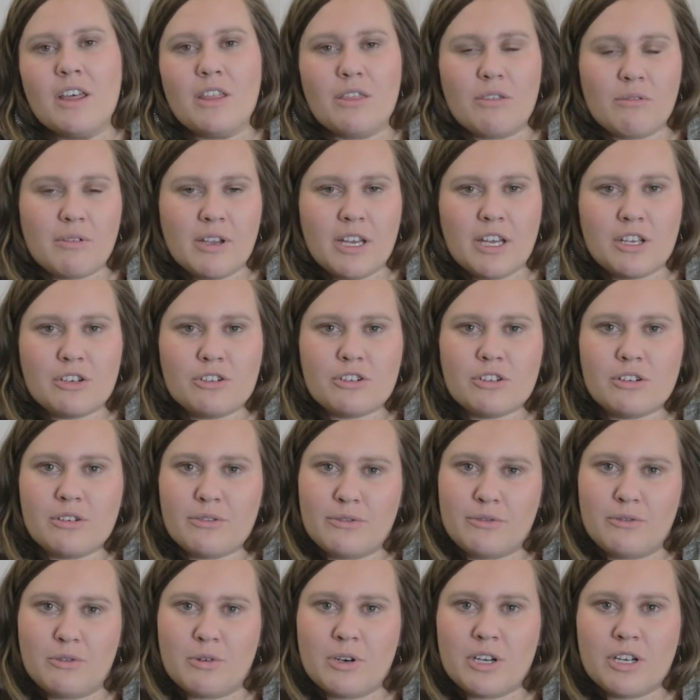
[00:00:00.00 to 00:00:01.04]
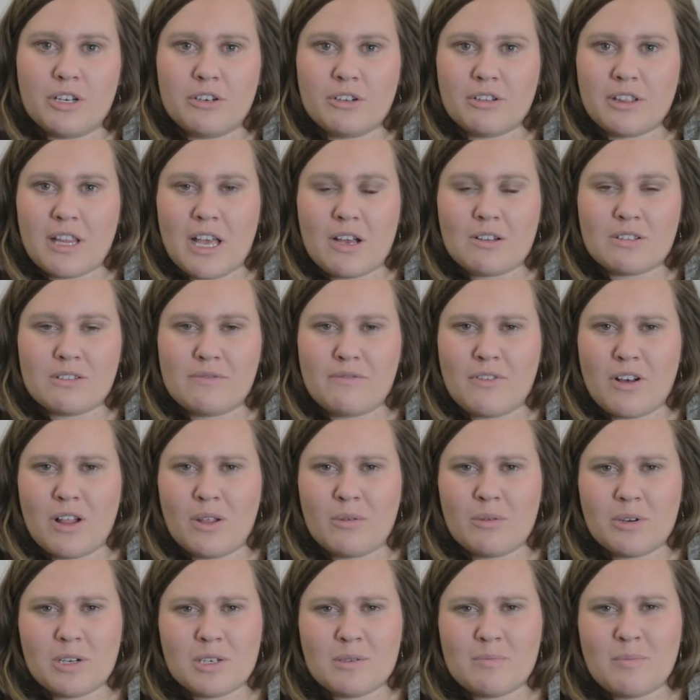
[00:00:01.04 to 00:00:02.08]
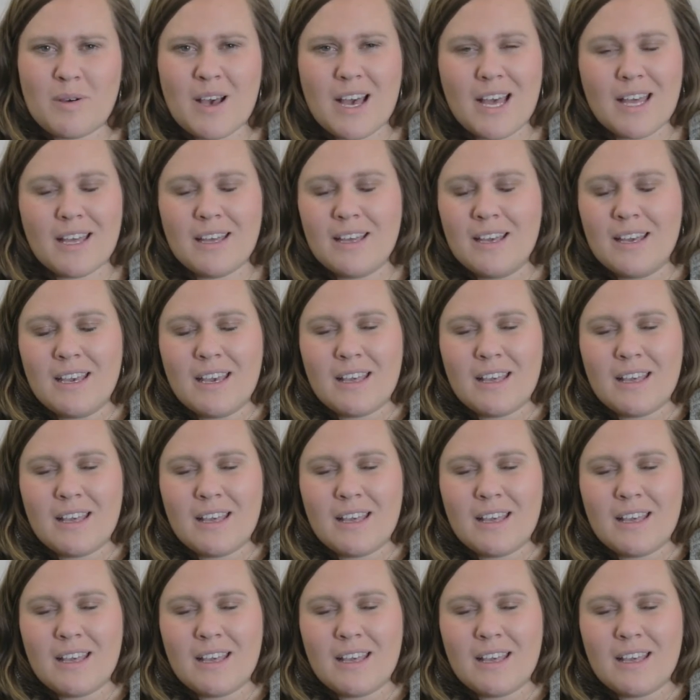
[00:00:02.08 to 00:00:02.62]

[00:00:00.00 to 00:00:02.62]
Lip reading: 300 or 400,000 followers, but